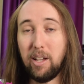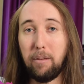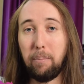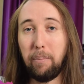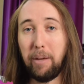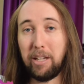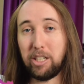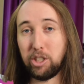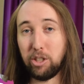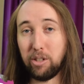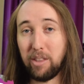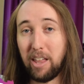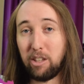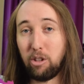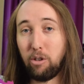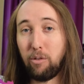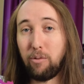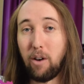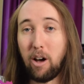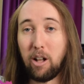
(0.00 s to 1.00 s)
Make sure that
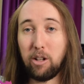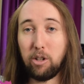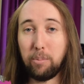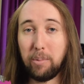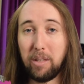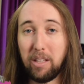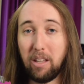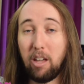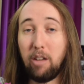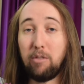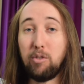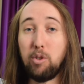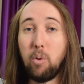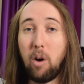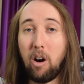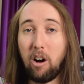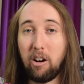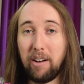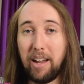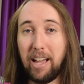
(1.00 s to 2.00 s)
you follow me if you
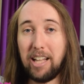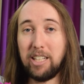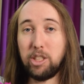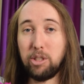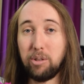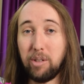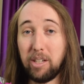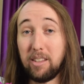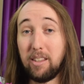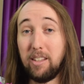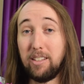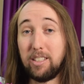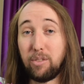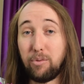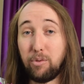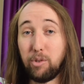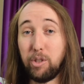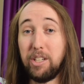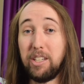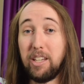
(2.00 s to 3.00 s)
are entering this
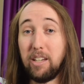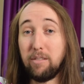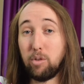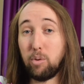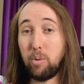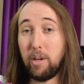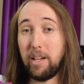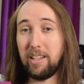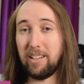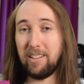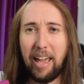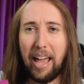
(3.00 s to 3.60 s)
free giveaway.